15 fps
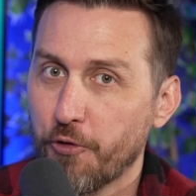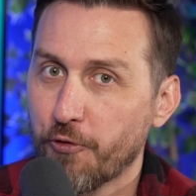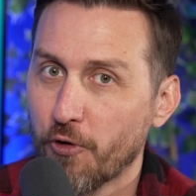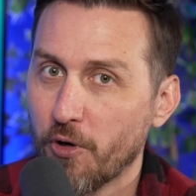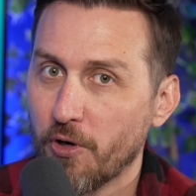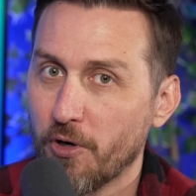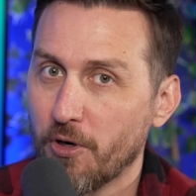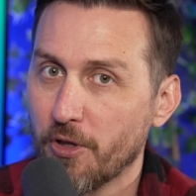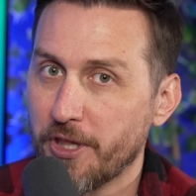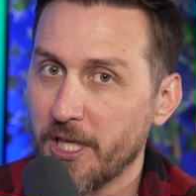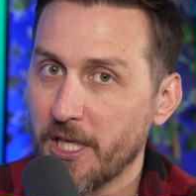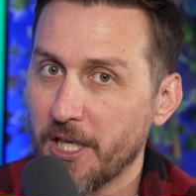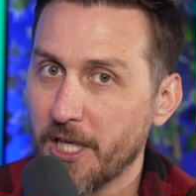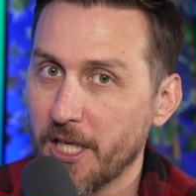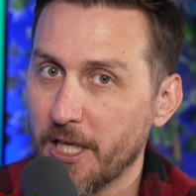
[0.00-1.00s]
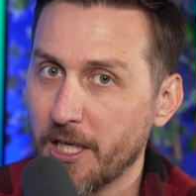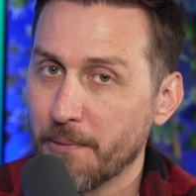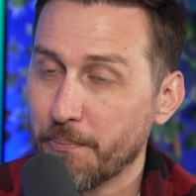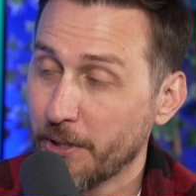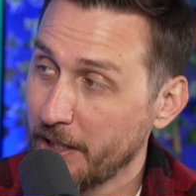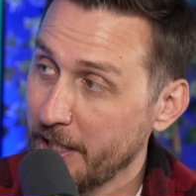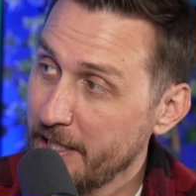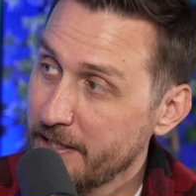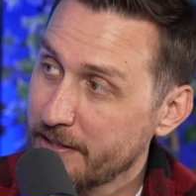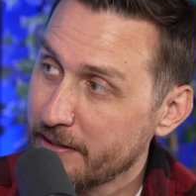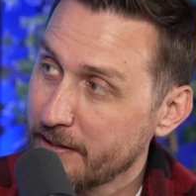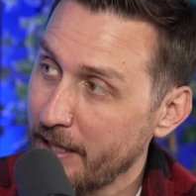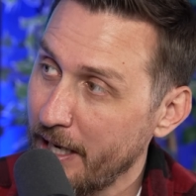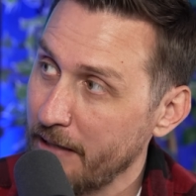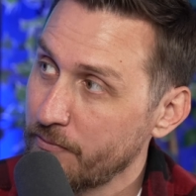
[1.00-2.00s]
for the police
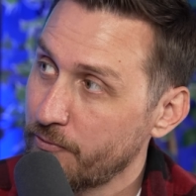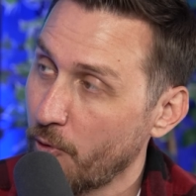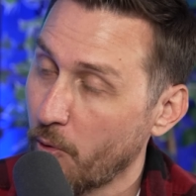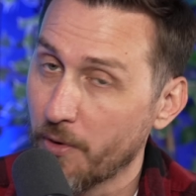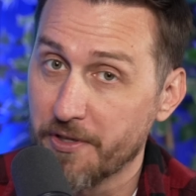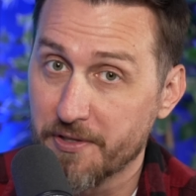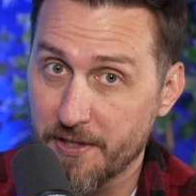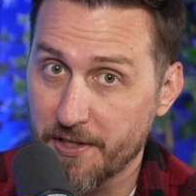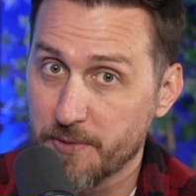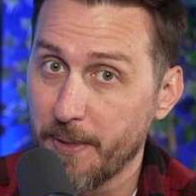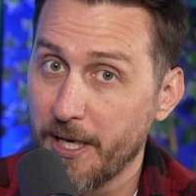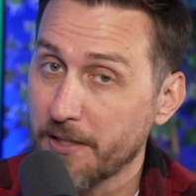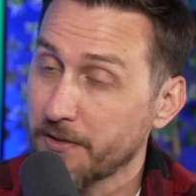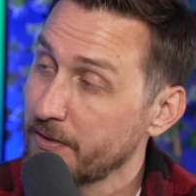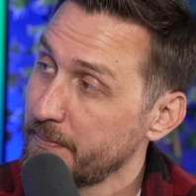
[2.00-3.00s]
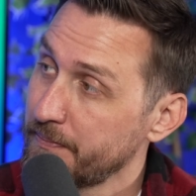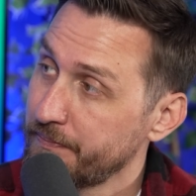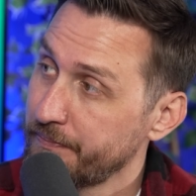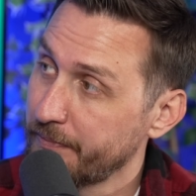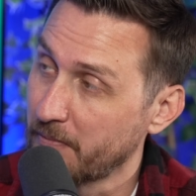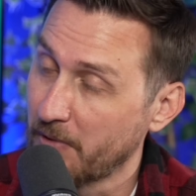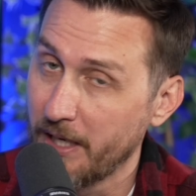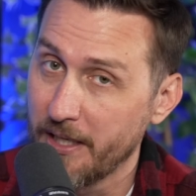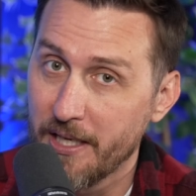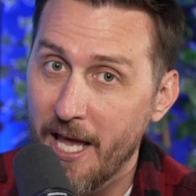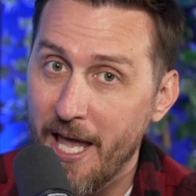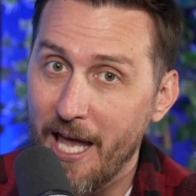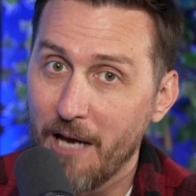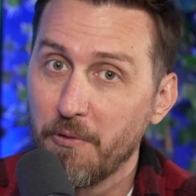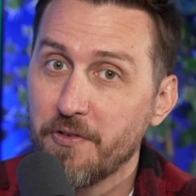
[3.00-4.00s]
and for the suspects, right?
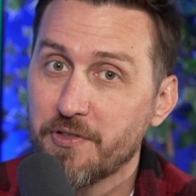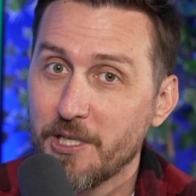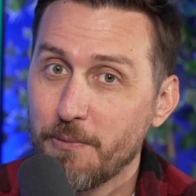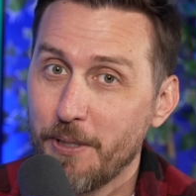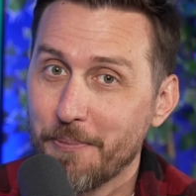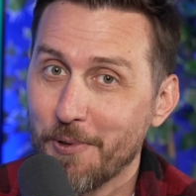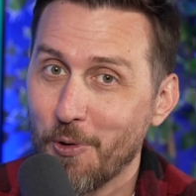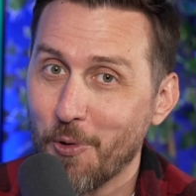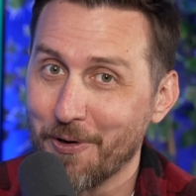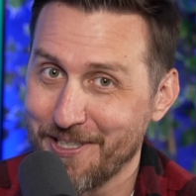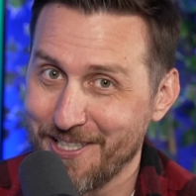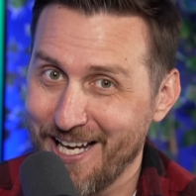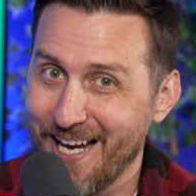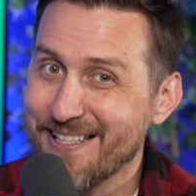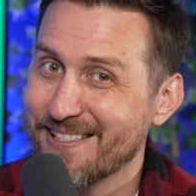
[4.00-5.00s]
And we've seen people who are not